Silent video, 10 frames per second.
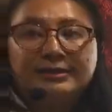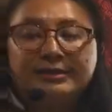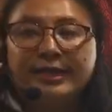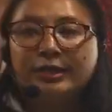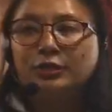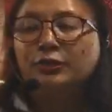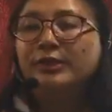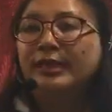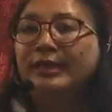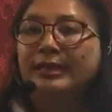diet, to live a
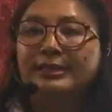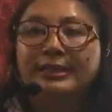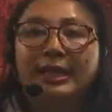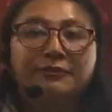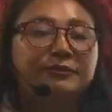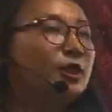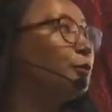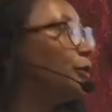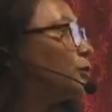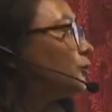healthy lifestyle, we
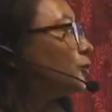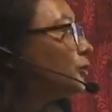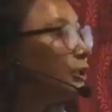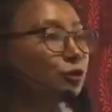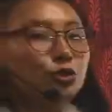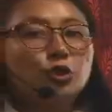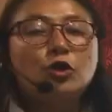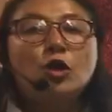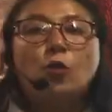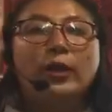also need to know
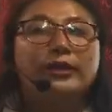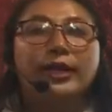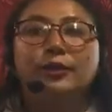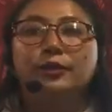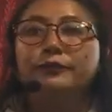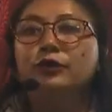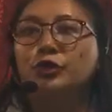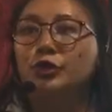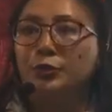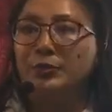what kind of food
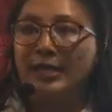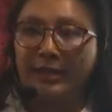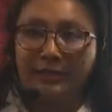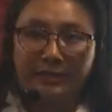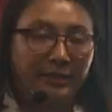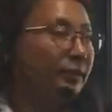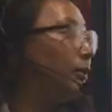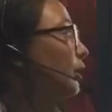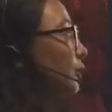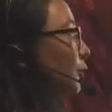groups are there.
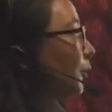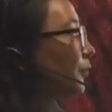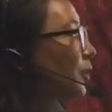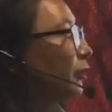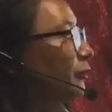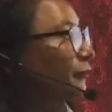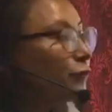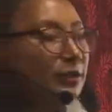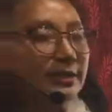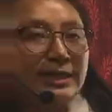So the
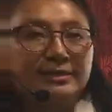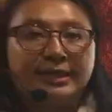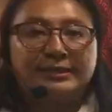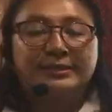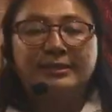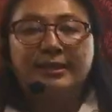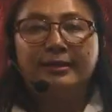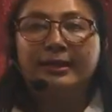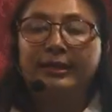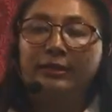foods, as I said
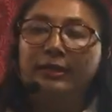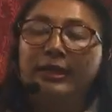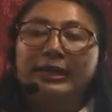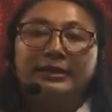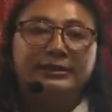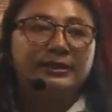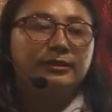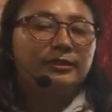earlier, a single